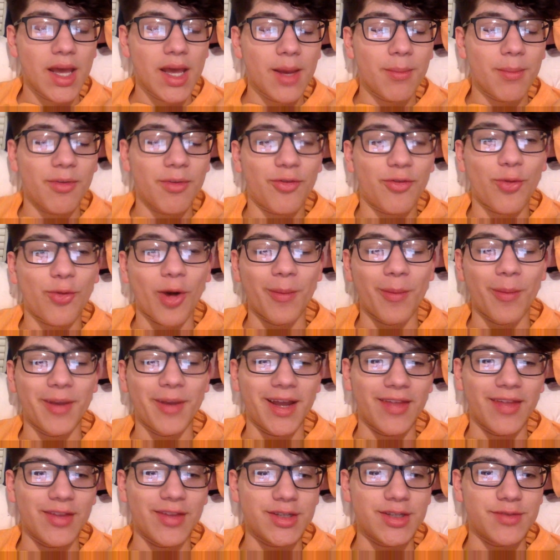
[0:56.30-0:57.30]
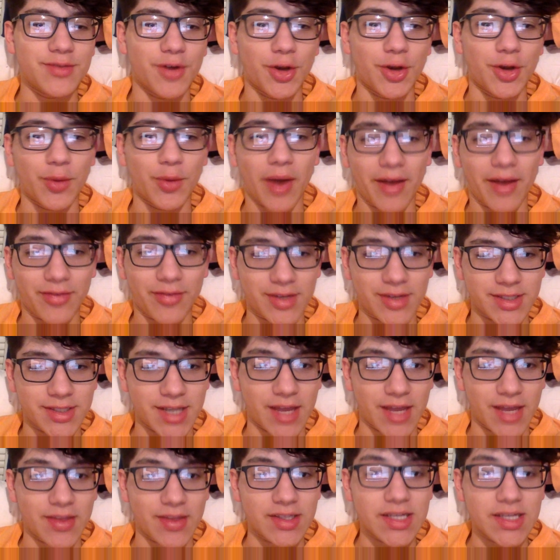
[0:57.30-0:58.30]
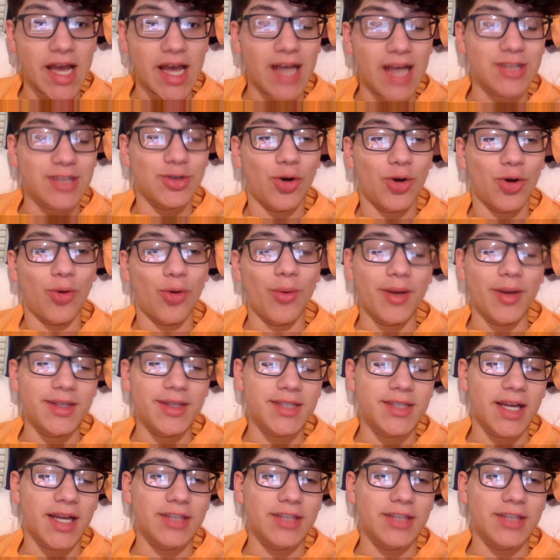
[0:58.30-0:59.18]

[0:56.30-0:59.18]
Before I begin this video, I have to say this as always.